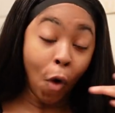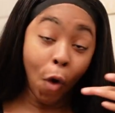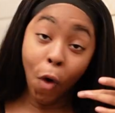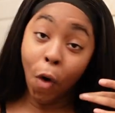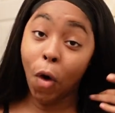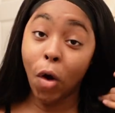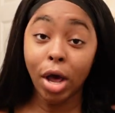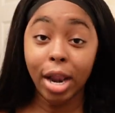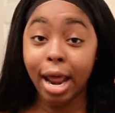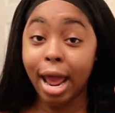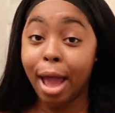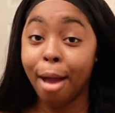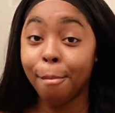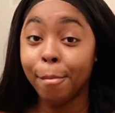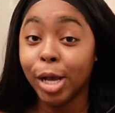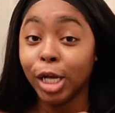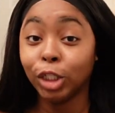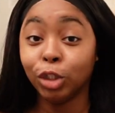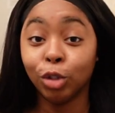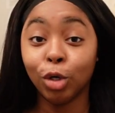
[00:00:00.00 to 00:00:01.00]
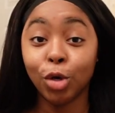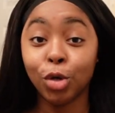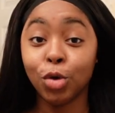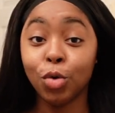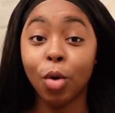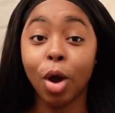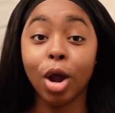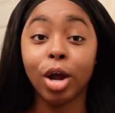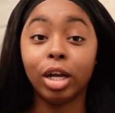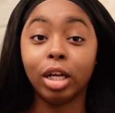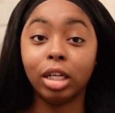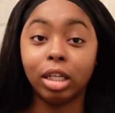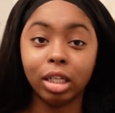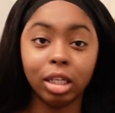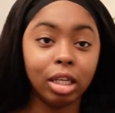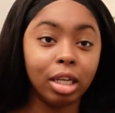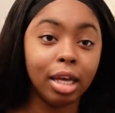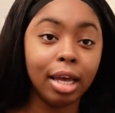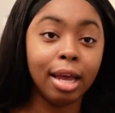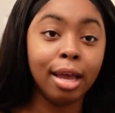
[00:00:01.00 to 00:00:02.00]
all that. Make sure you are
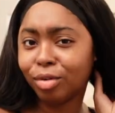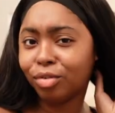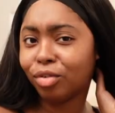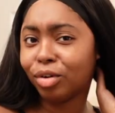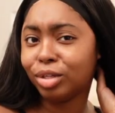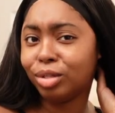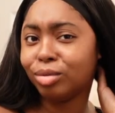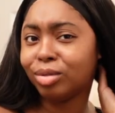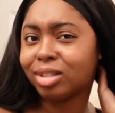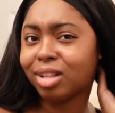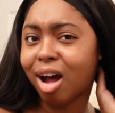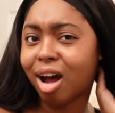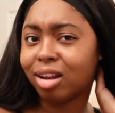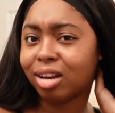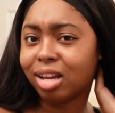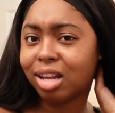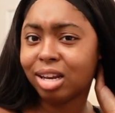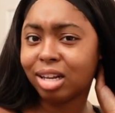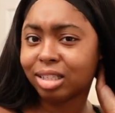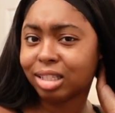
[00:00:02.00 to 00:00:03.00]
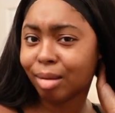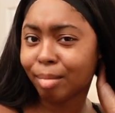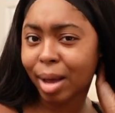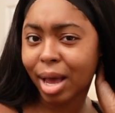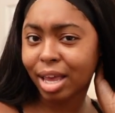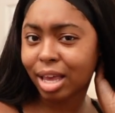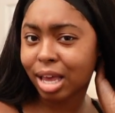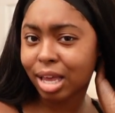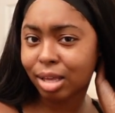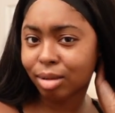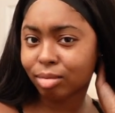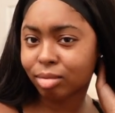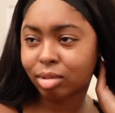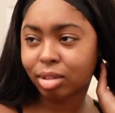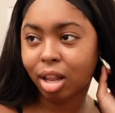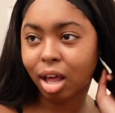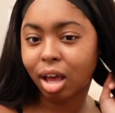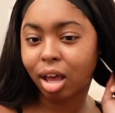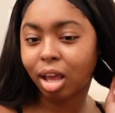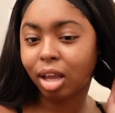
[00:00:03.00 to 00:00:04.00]
good before you start needing somebody else.
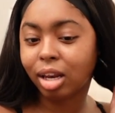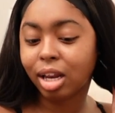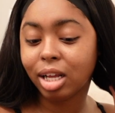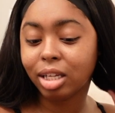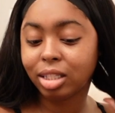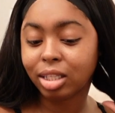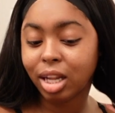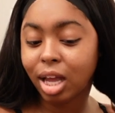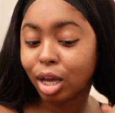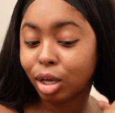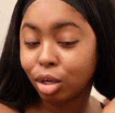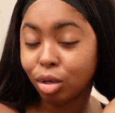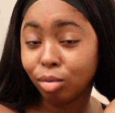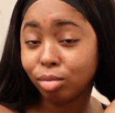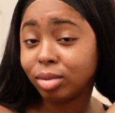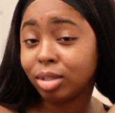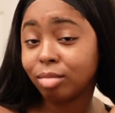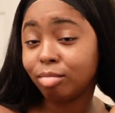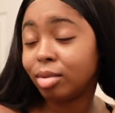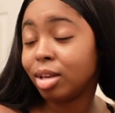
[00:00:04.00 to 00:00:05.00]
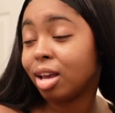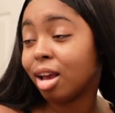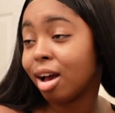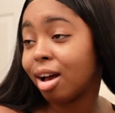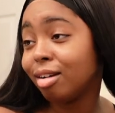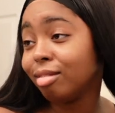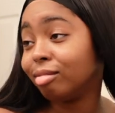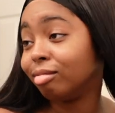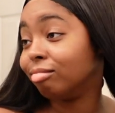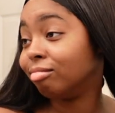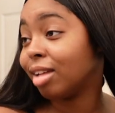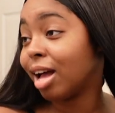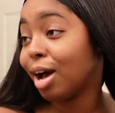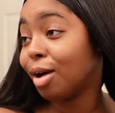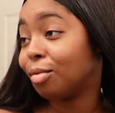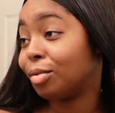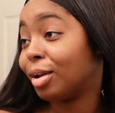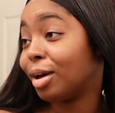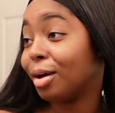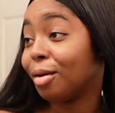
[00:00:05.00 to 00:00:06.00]
Like that's not cute to me. I don't I
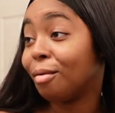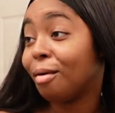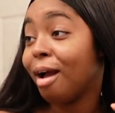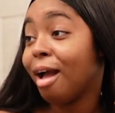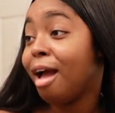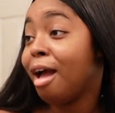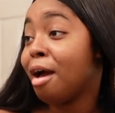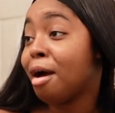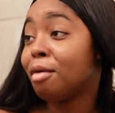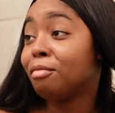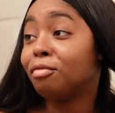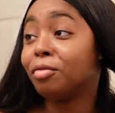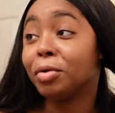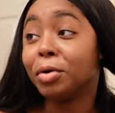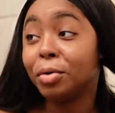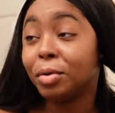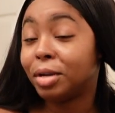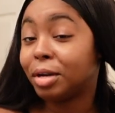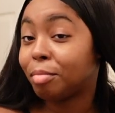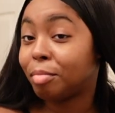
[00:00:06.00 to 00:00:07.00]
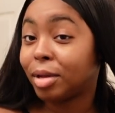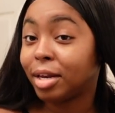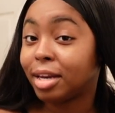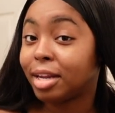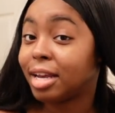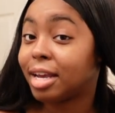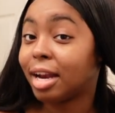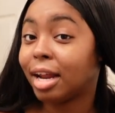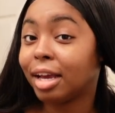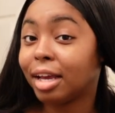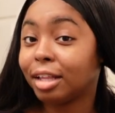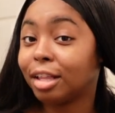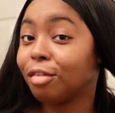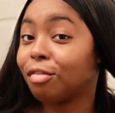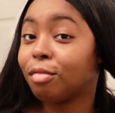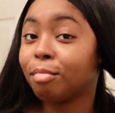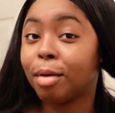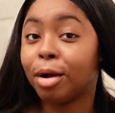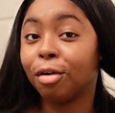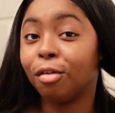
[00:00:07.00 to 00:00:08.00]
don't know. I'm real independent and I get that
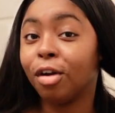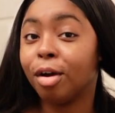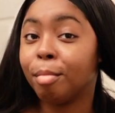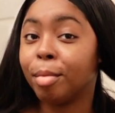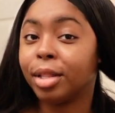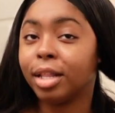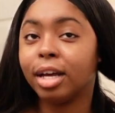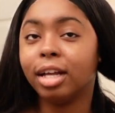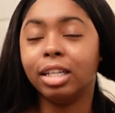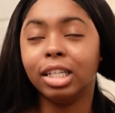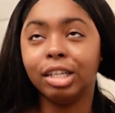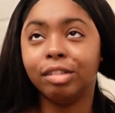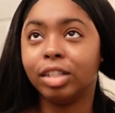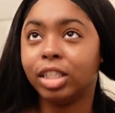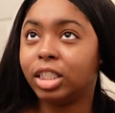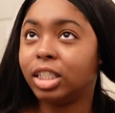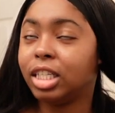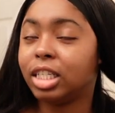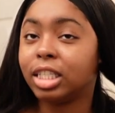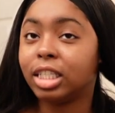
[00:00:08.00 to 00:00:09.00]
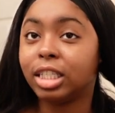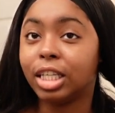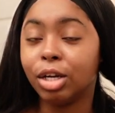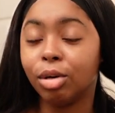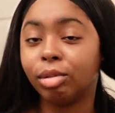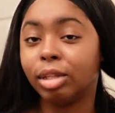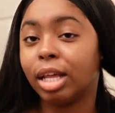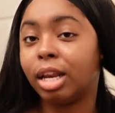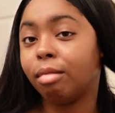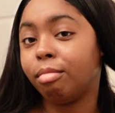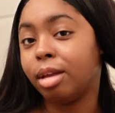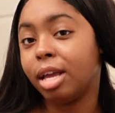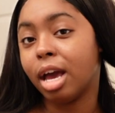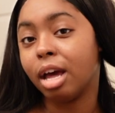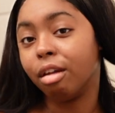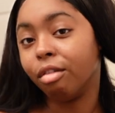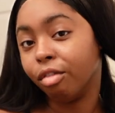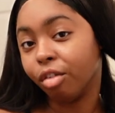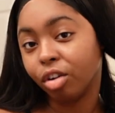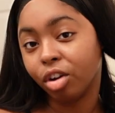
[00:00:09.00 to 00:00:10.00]
from my grandmother. I love that she instilled that in me
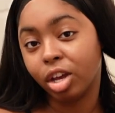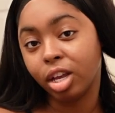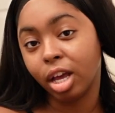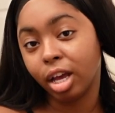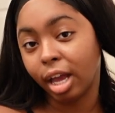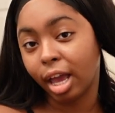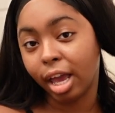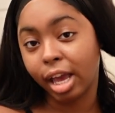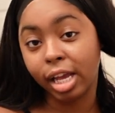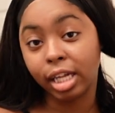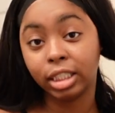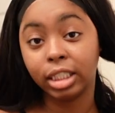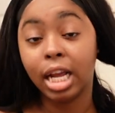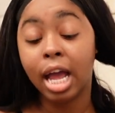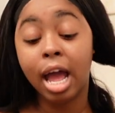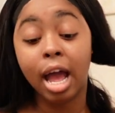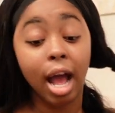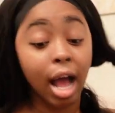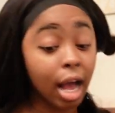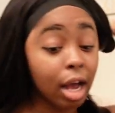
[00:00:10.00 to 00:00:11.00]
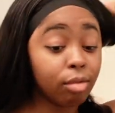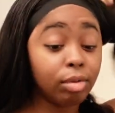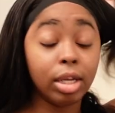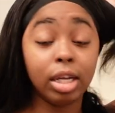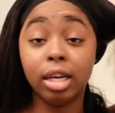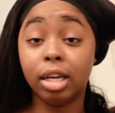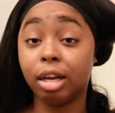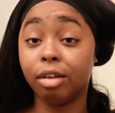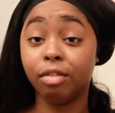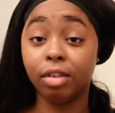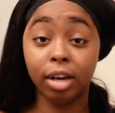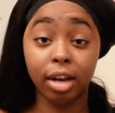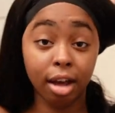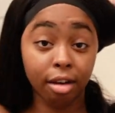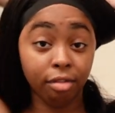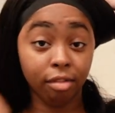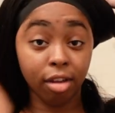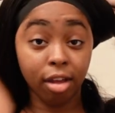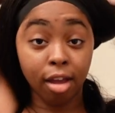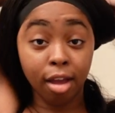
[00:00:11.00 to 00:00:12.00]
at a very young age. I don't need a nigga for
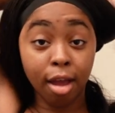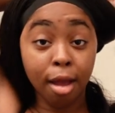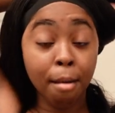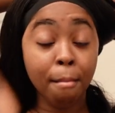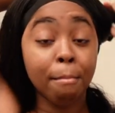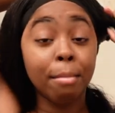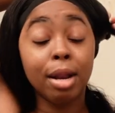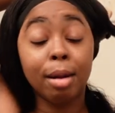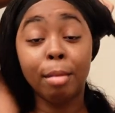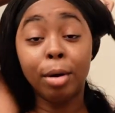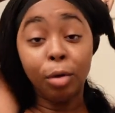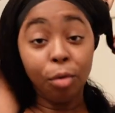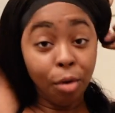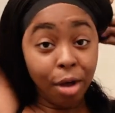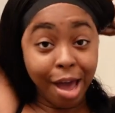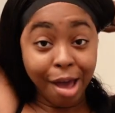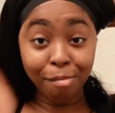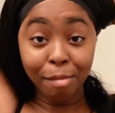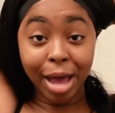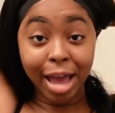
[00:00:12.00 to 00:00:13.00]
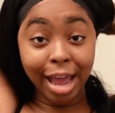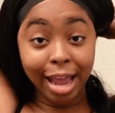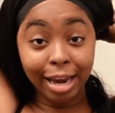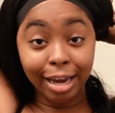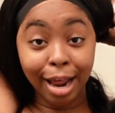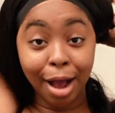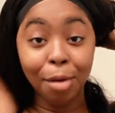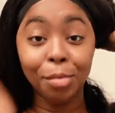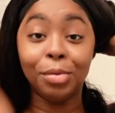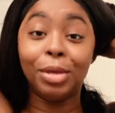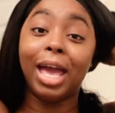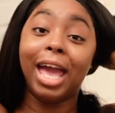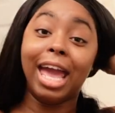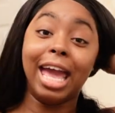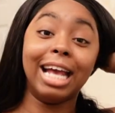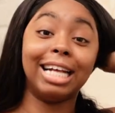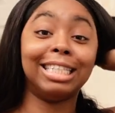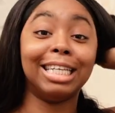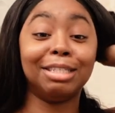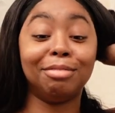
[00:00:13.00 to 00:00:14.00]
nothing. But am I gonna have my hand out?
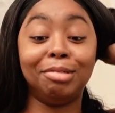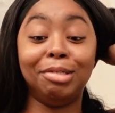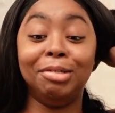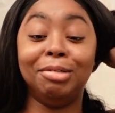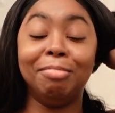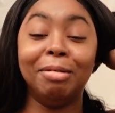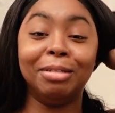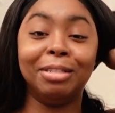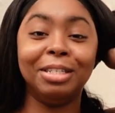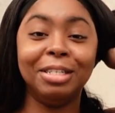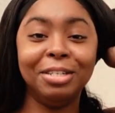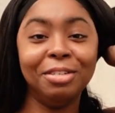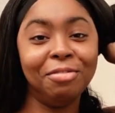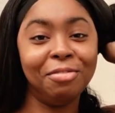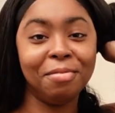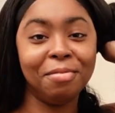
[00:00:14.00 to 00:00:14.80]
Yeah, because that's what you're supposed to do